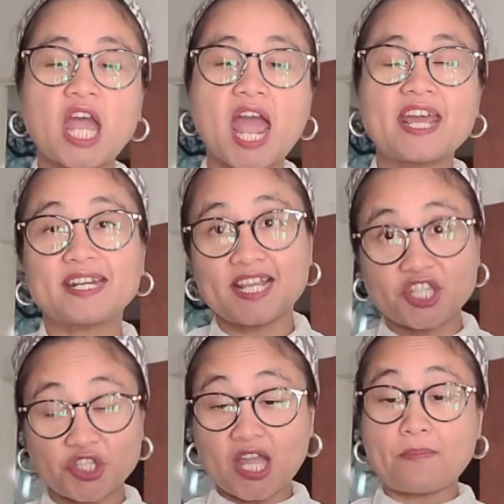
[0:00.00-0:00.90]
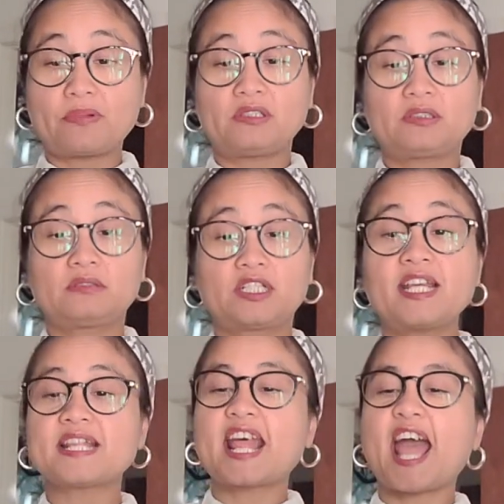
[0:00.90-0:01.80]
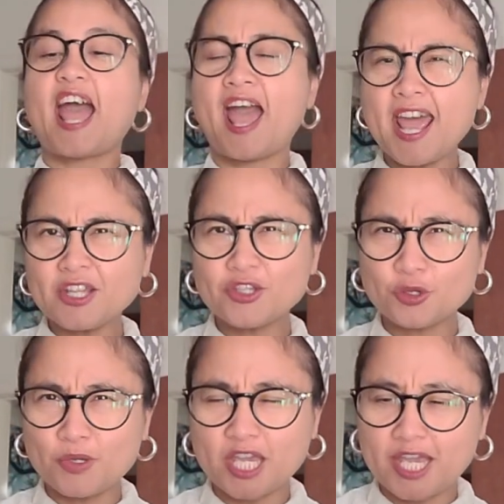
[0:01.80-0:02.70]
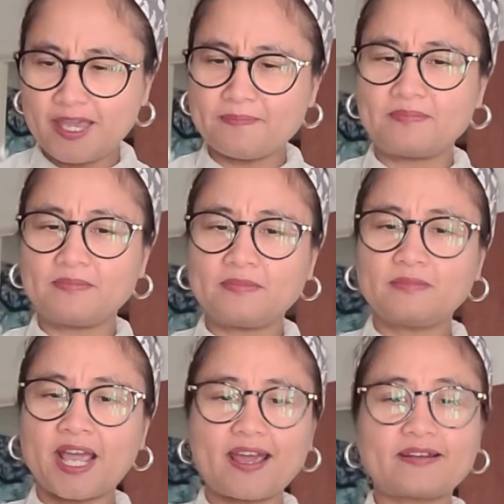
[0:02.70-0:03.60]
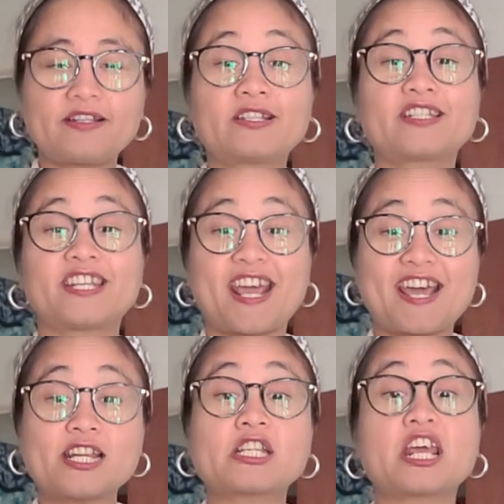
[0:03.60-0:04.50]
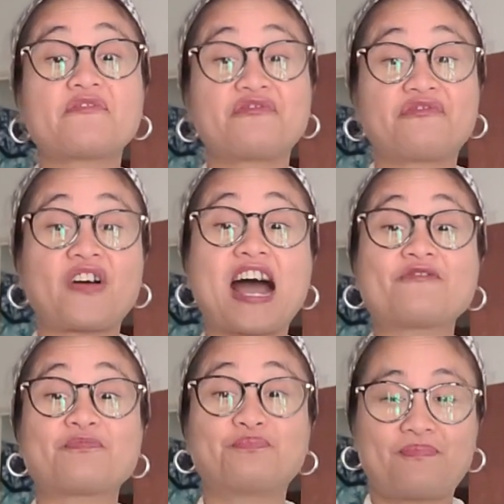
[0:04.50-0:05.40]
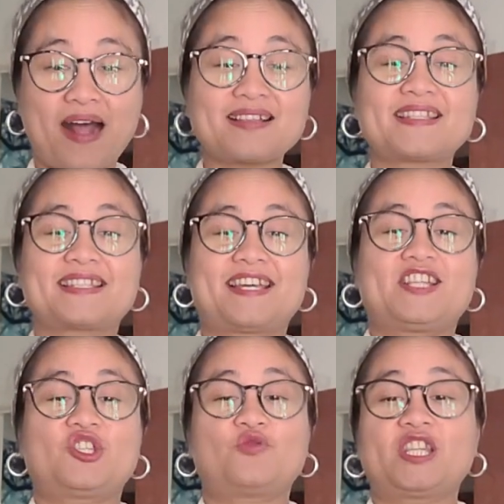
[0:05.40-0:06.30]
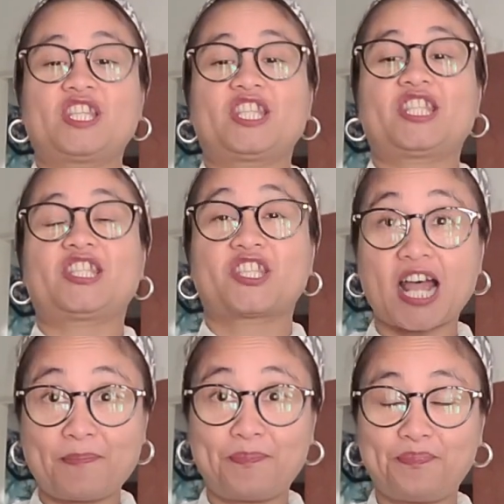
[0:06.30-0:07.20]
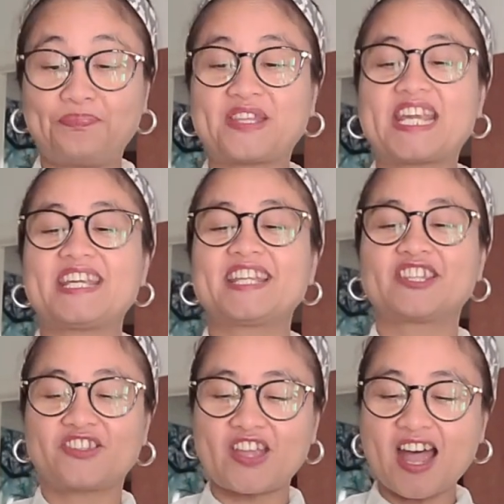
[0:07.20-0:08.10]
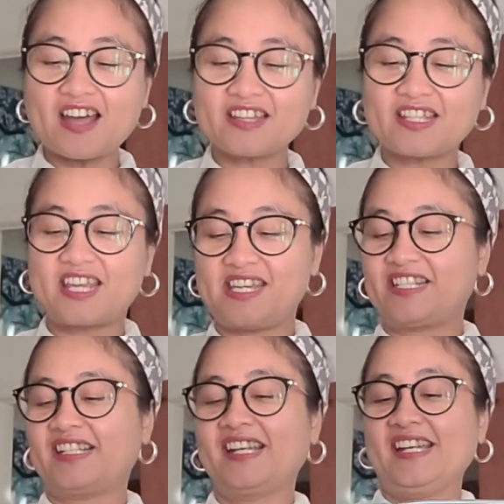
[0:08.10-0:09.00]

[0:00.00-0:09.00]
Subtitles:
and they stumbled. It had to be him. And there they found baskets with something tucked in.